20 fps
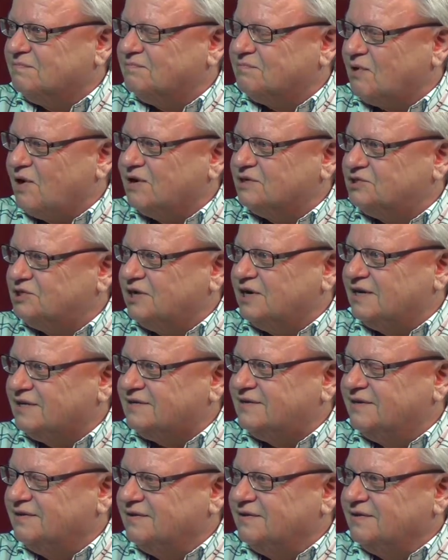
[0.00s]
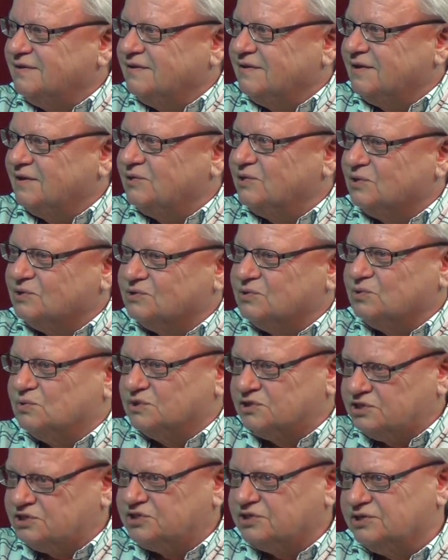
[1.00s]
project, and you'll do a
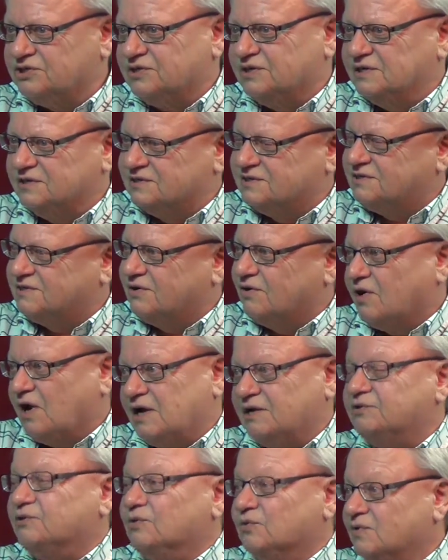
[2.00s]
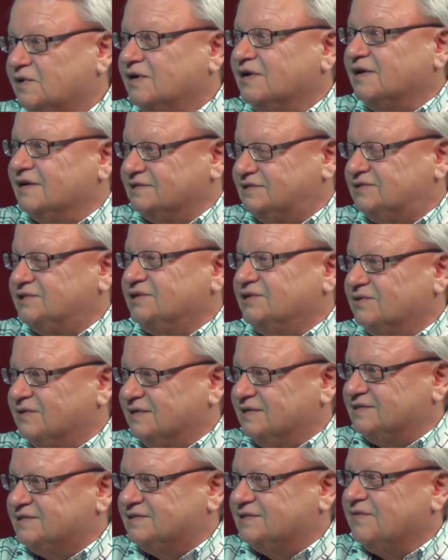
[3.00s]
series, or I do a
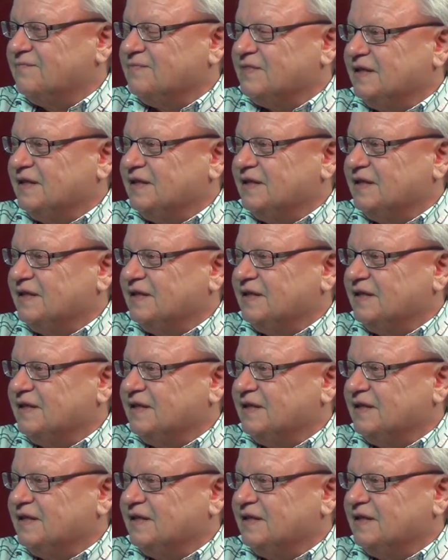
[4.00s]
series,